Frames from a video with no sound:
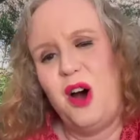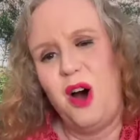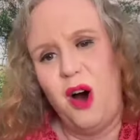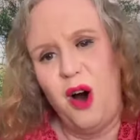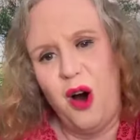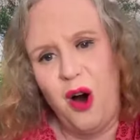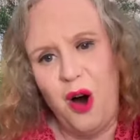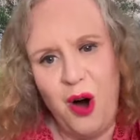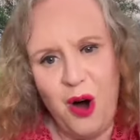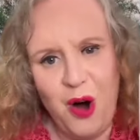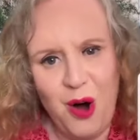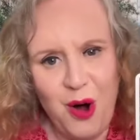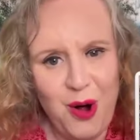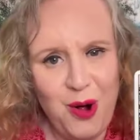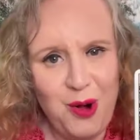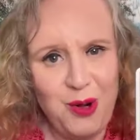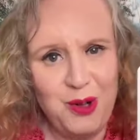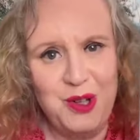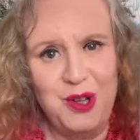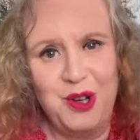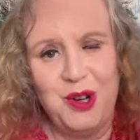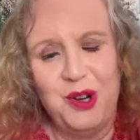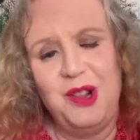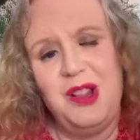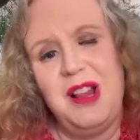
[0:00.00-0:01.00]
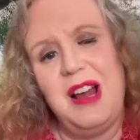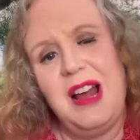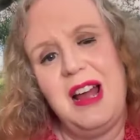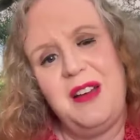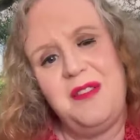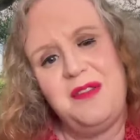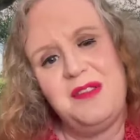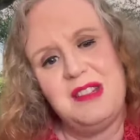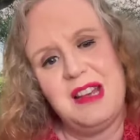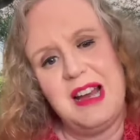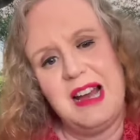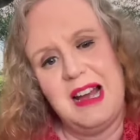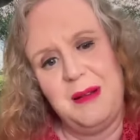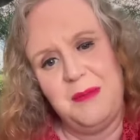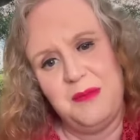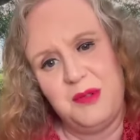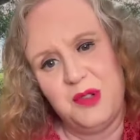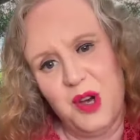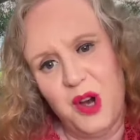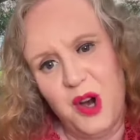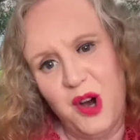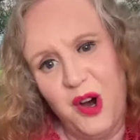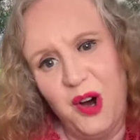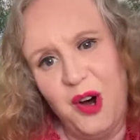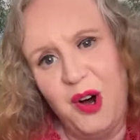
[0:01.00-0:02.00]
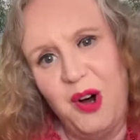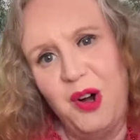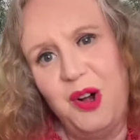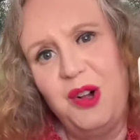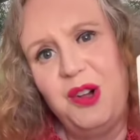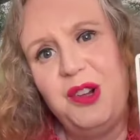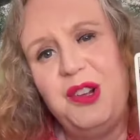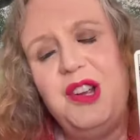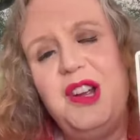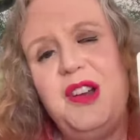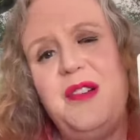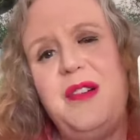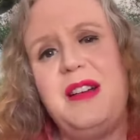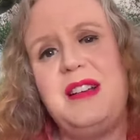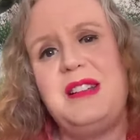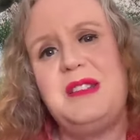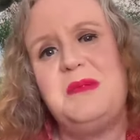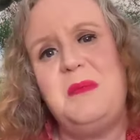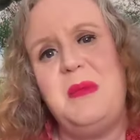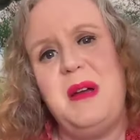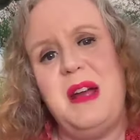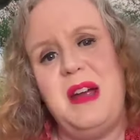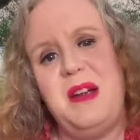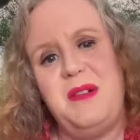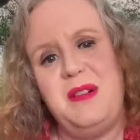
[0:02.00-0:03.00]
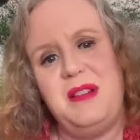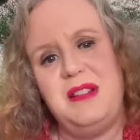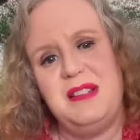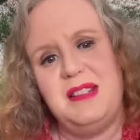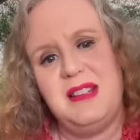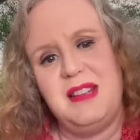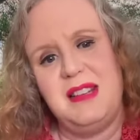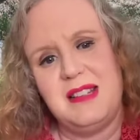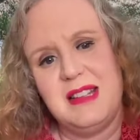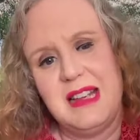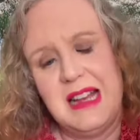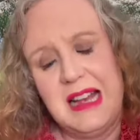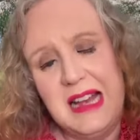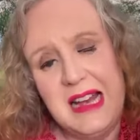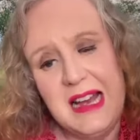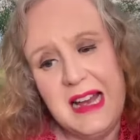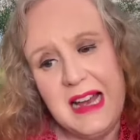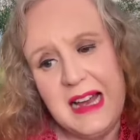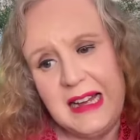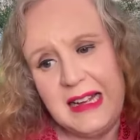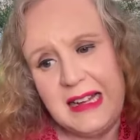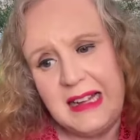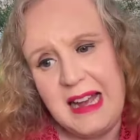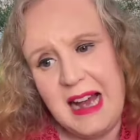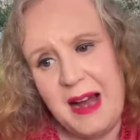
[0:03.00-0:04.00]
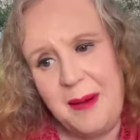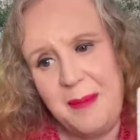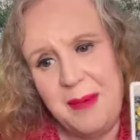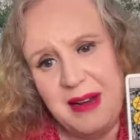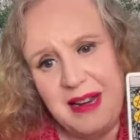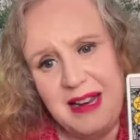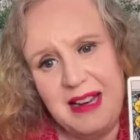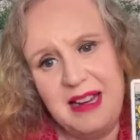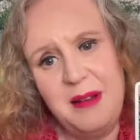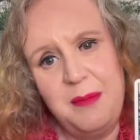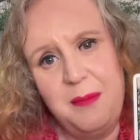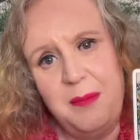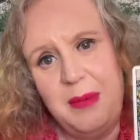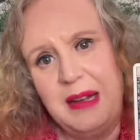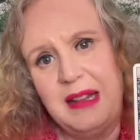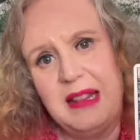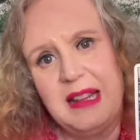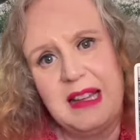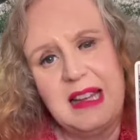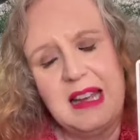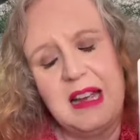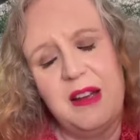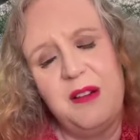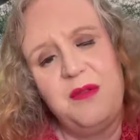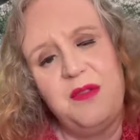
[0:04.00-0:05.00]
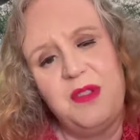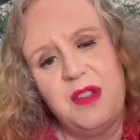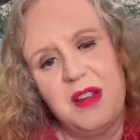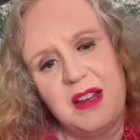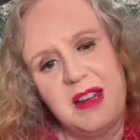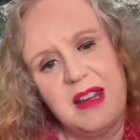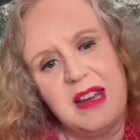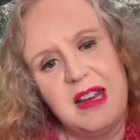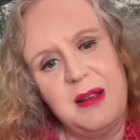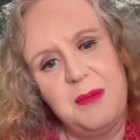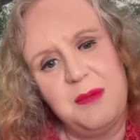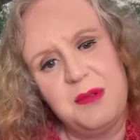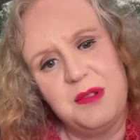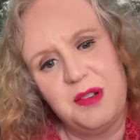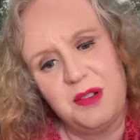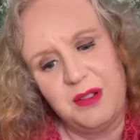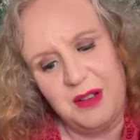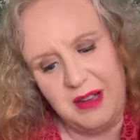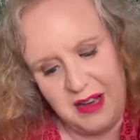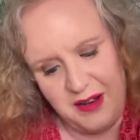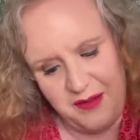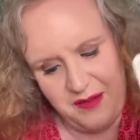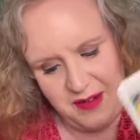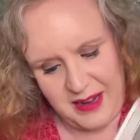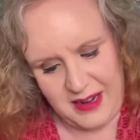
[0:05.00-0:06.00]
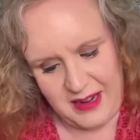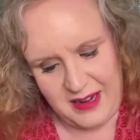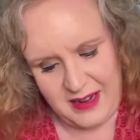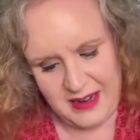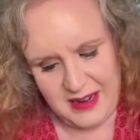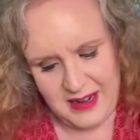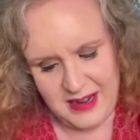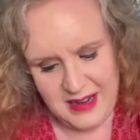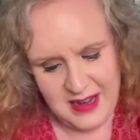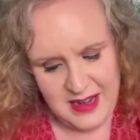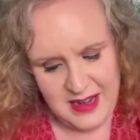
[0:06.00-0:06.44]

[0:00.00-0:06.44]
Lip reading: all your lifetimes, all your experiences coming in and being the gift that keeps on giving.